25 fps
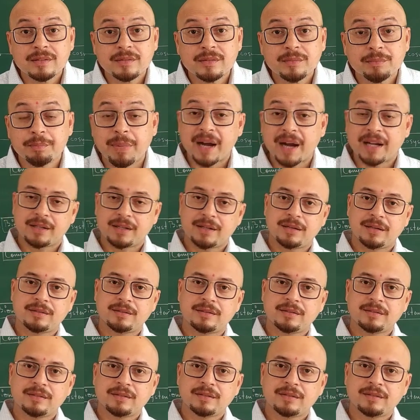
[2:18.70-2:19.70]
But,
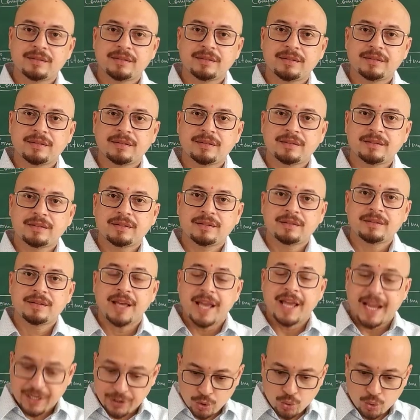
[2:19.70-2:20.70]

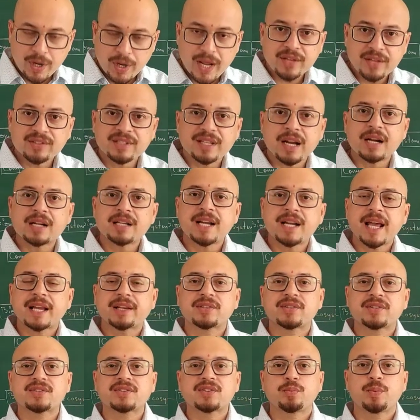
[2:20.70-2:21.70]
in today's
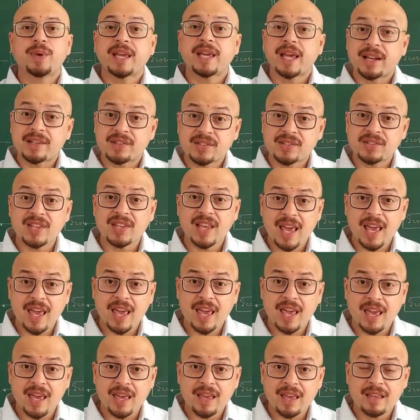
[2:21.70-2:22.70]
context, we can
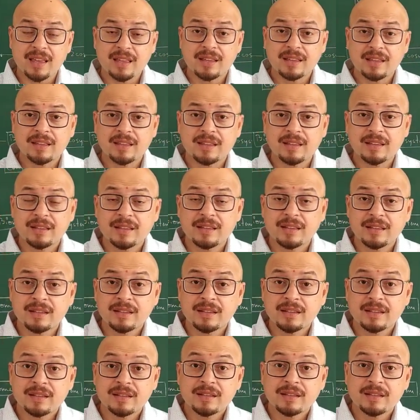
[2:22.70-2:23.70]
say
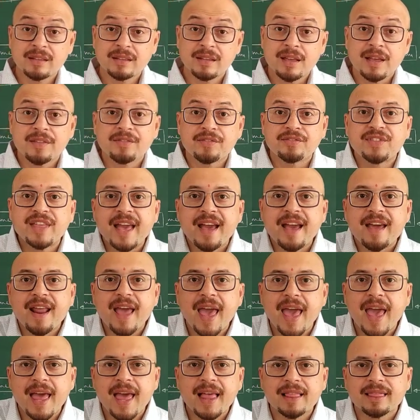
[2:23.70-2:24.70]
their
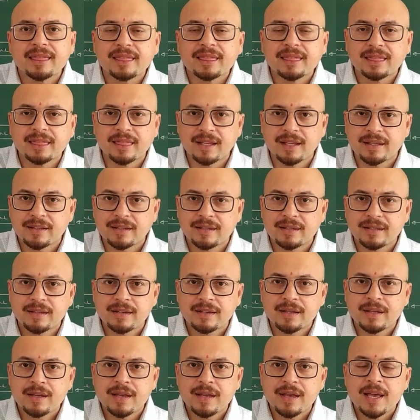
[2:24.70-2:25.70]
health
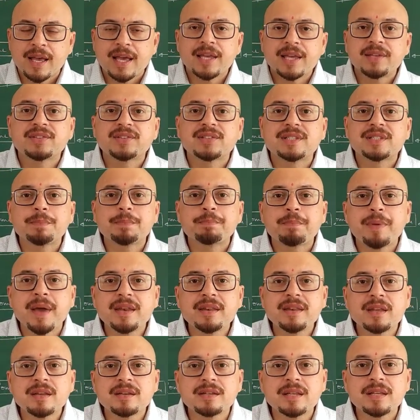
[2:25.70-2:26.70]
is
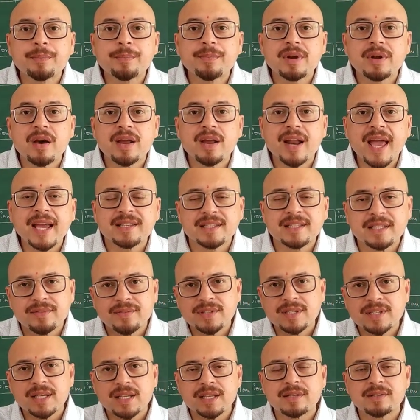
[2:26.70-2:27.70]
dependent upon our
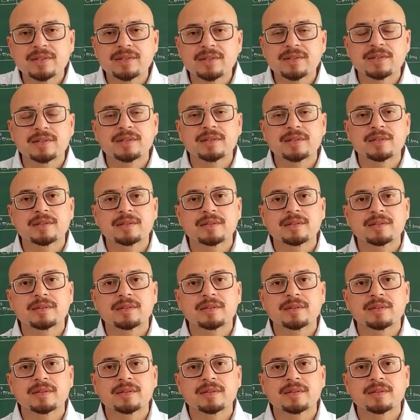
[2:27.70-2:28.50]
activities.